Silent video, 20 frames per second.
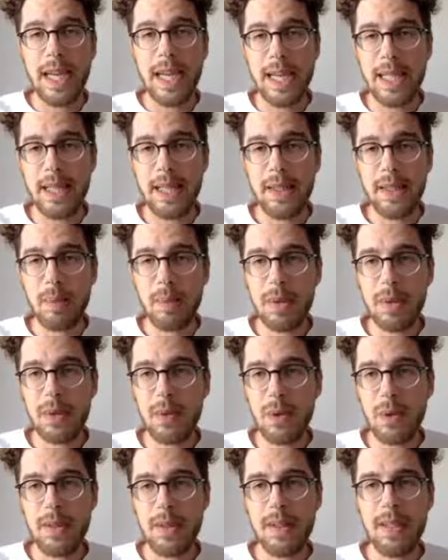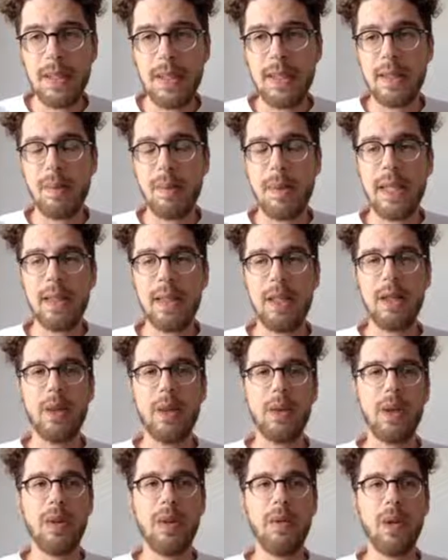items for the systematic
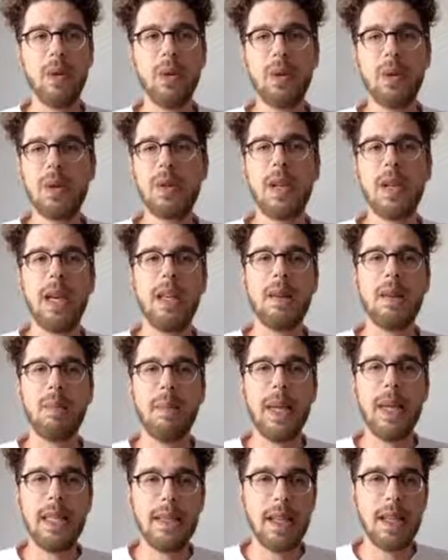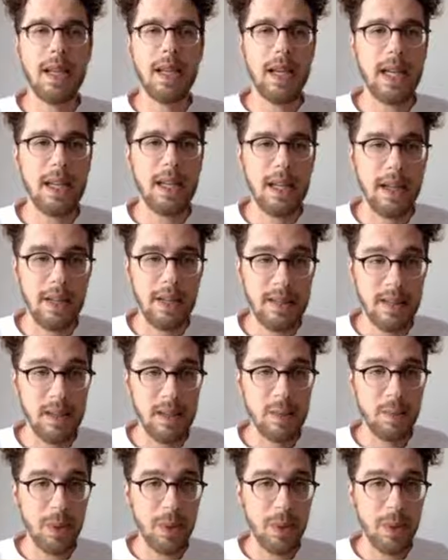reviews and meta-analysis